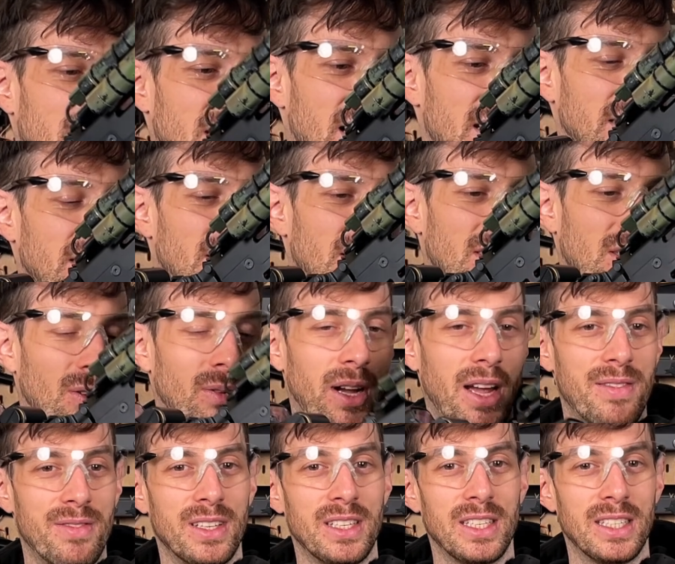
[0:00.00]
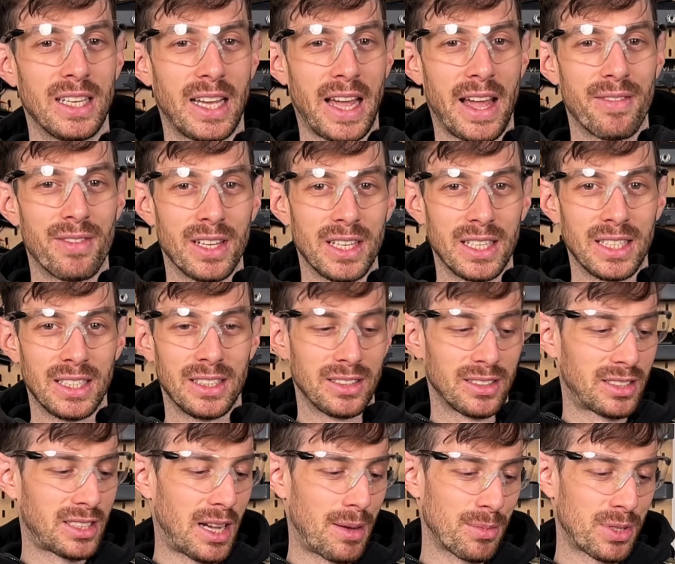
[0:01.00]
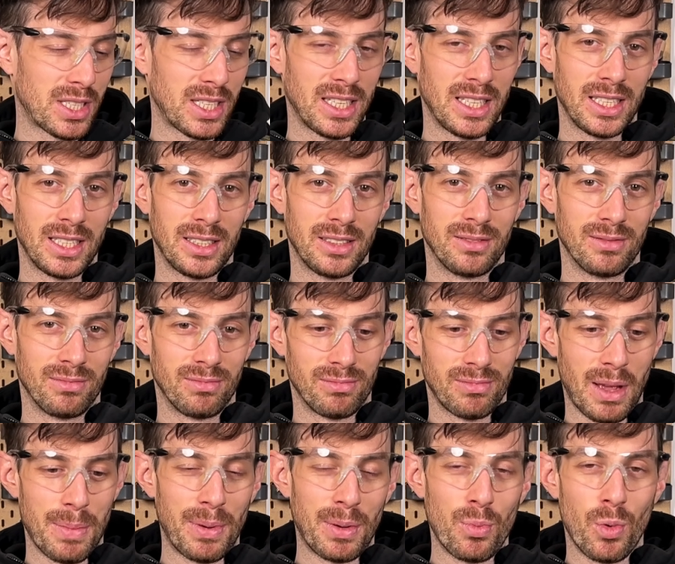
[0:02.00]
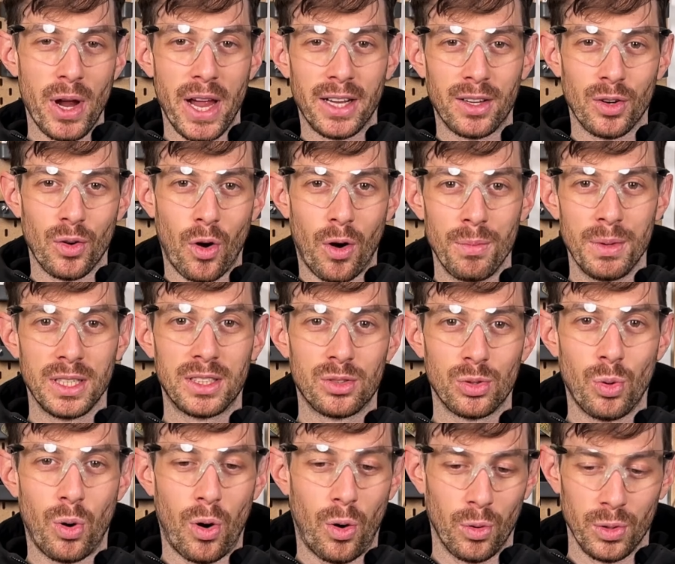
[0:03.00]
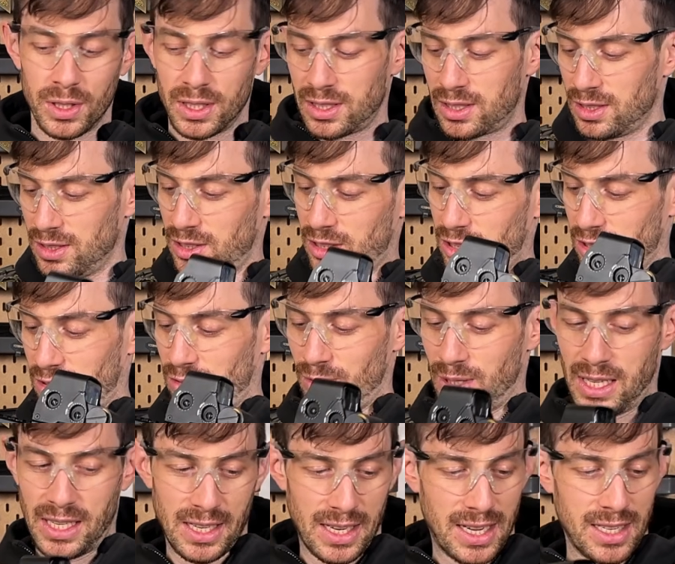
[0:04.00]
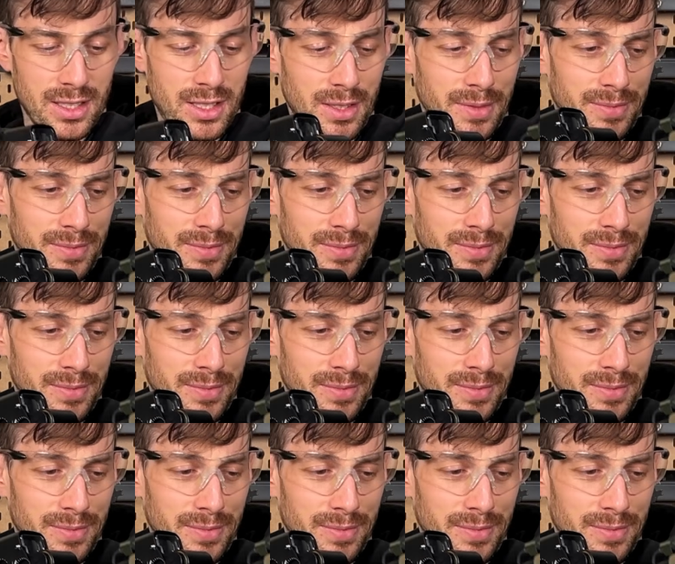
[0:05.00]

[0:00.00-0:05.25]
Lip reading: gun is so heavy, having something a bit more ergonomic to hold it is just really nice.